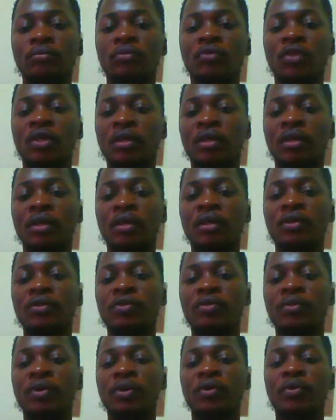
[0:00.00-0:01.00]
Okay, so
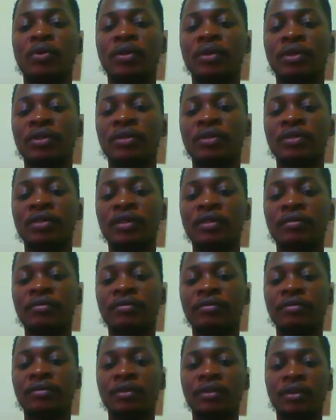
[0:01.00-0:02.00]
my work is saved.
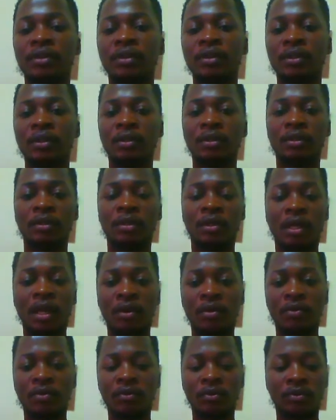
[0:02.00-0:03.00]

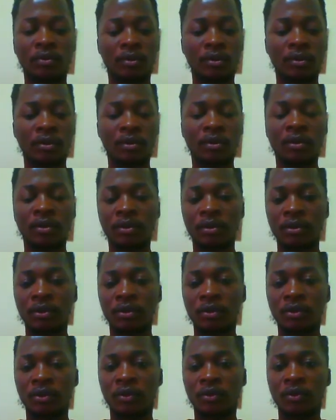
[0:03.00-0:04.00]
Now,
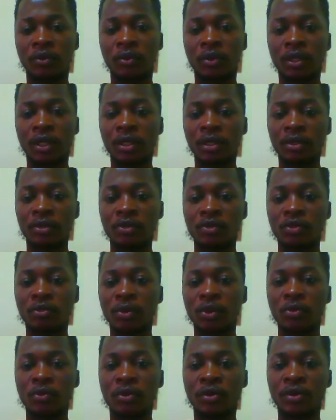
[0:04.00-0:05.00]
okay, so my
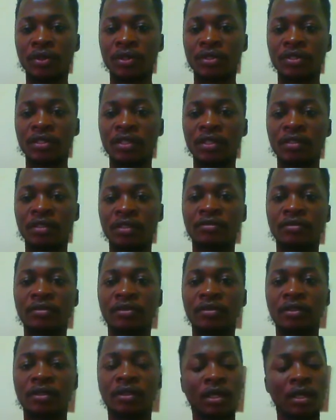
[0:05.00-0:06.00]
work is saved.
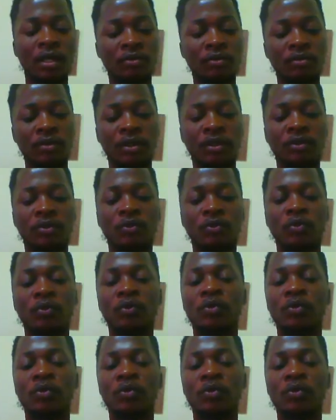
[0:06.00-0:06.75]
Now I can go